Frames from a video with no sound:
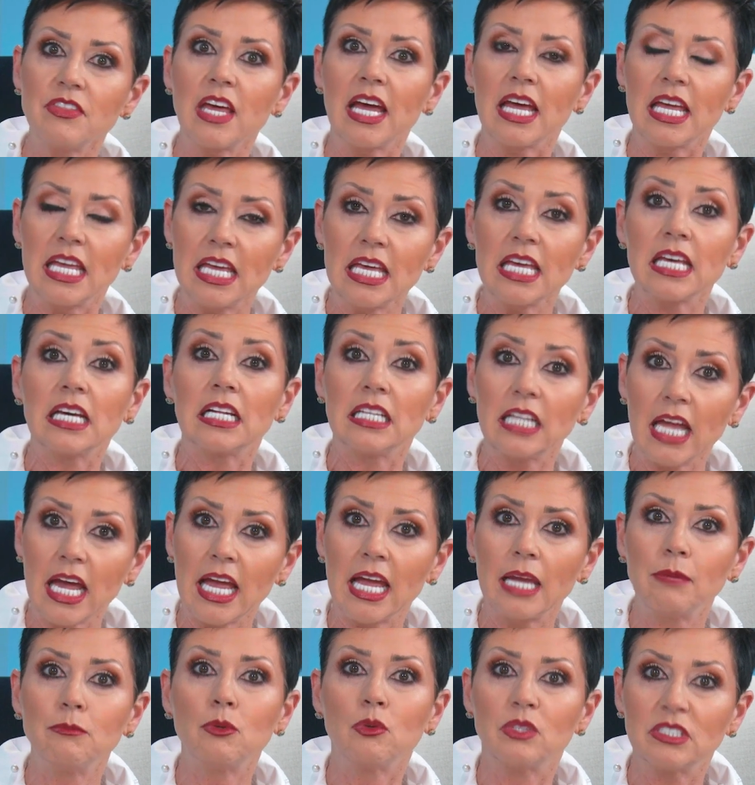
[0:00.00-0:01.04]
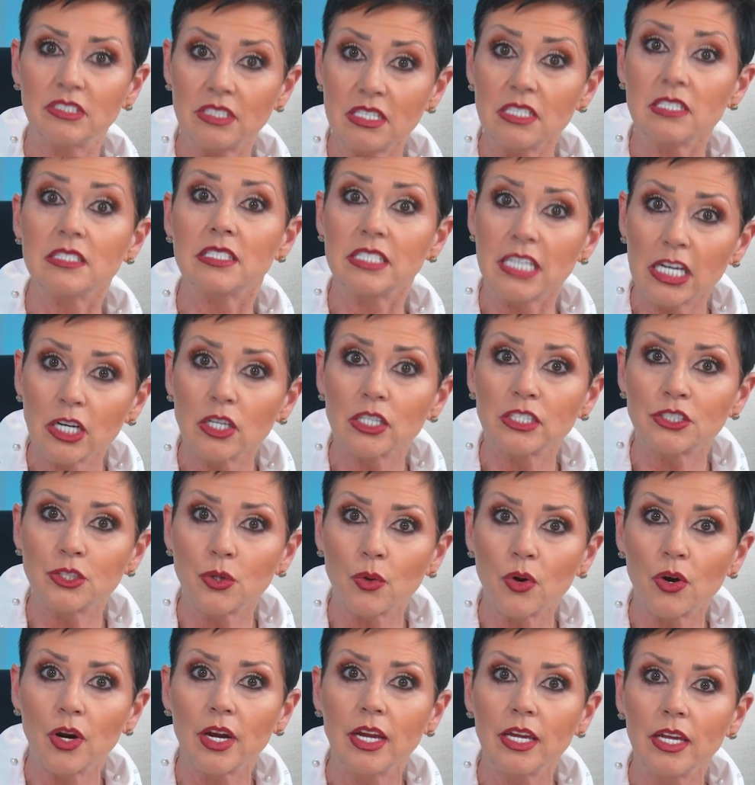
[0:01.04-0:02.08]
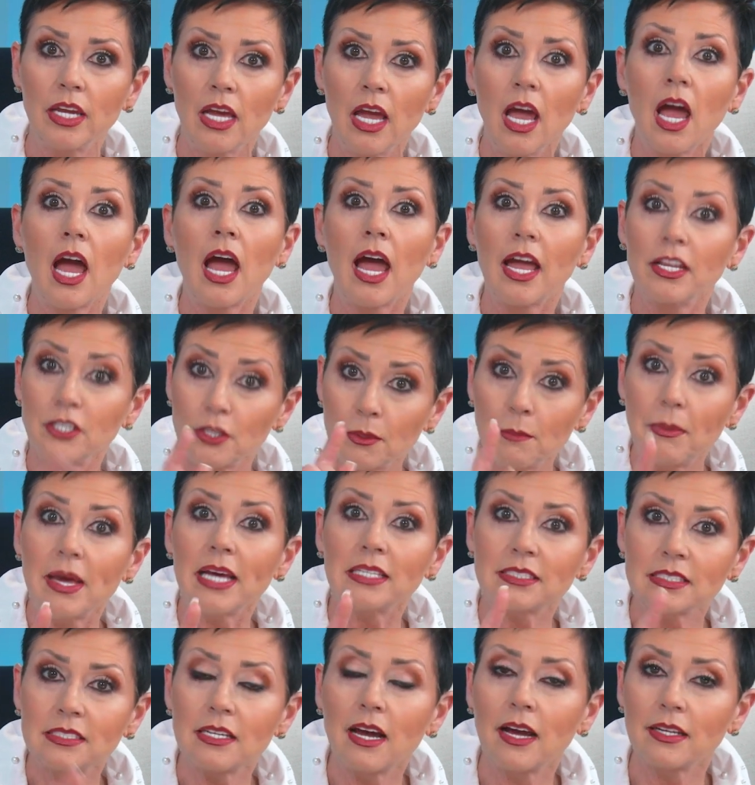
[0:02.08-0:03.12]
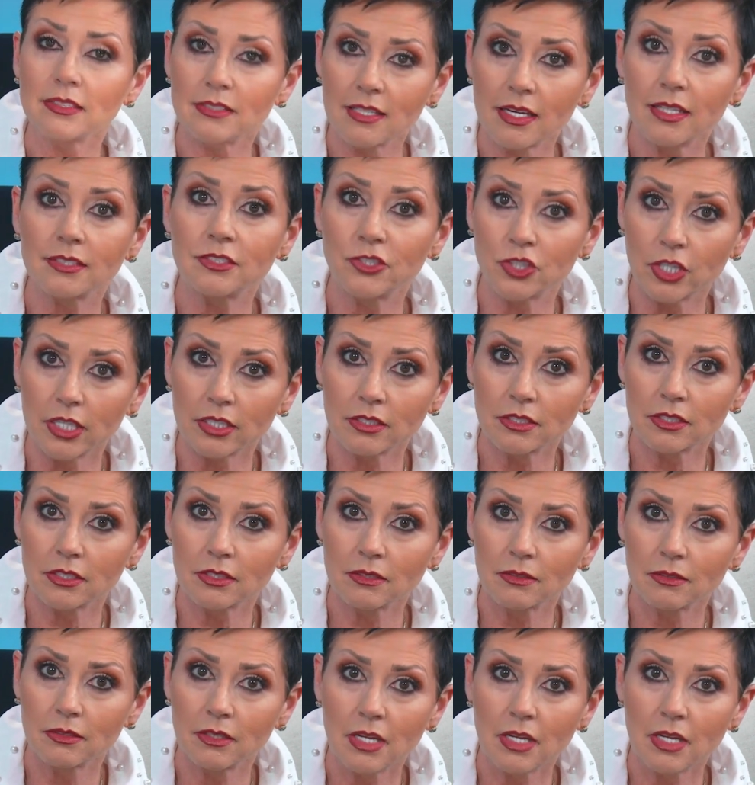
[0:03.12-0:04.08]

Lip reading: that he claimed was his territory and you best not touch it.